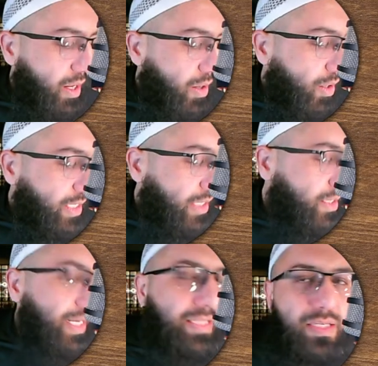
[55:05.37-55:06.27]
the other
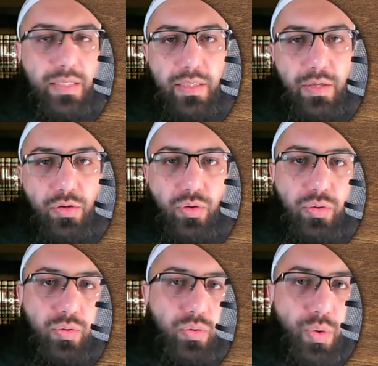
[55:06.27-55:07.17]
letters,
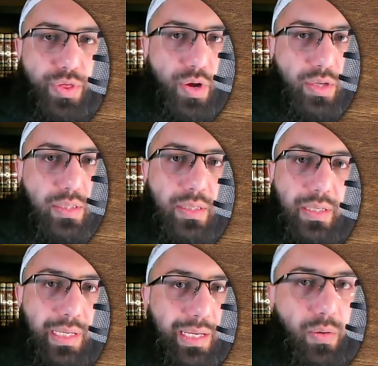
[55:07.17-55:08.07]
2/3
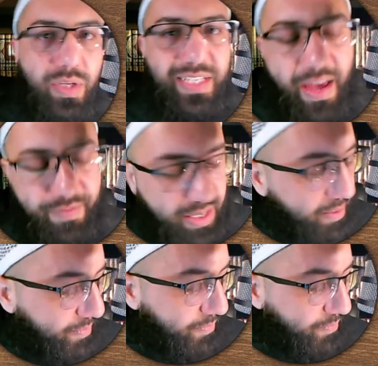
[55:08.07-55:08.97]
was heavy.
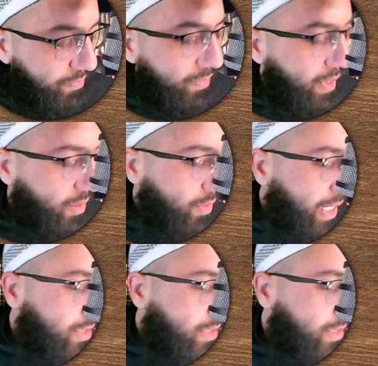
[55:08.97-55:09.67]
Okay, so